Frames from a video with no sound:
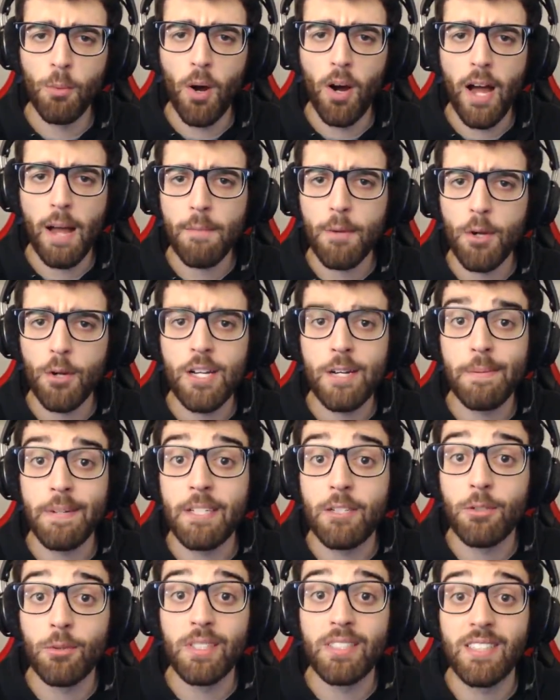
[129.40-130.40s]
I'm going to be
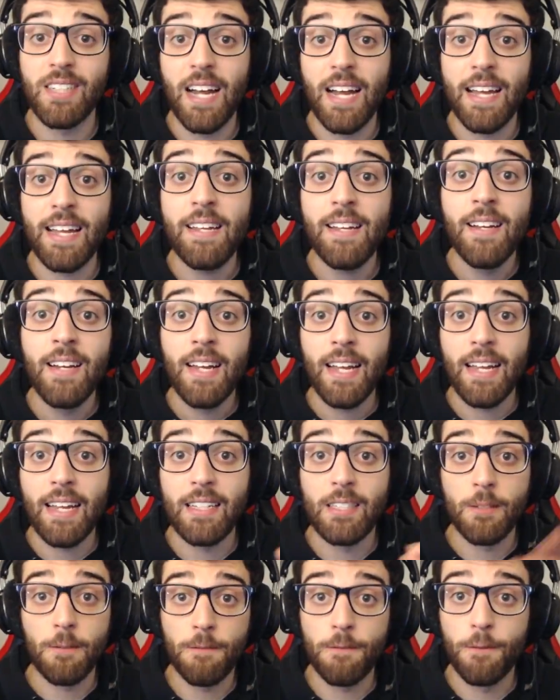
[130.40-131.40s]
doing today
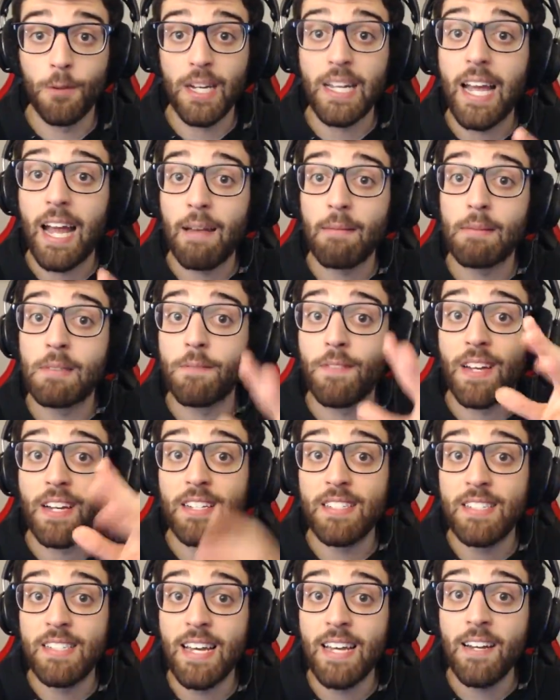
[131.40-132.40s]
is, for the games that are
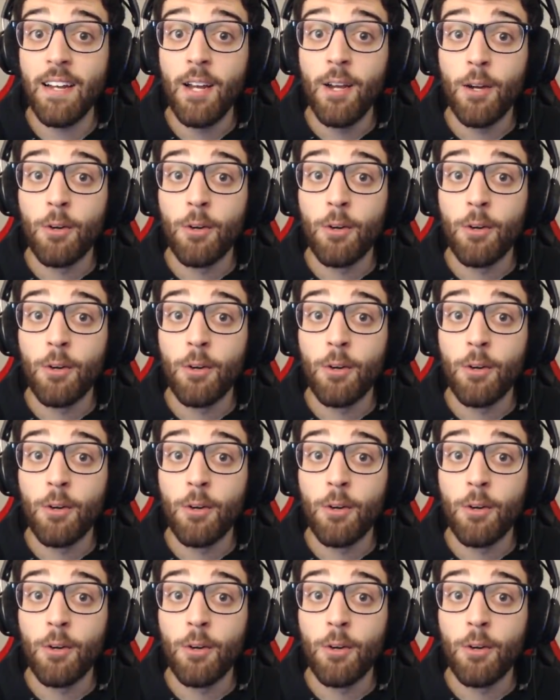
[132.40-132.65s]
dead,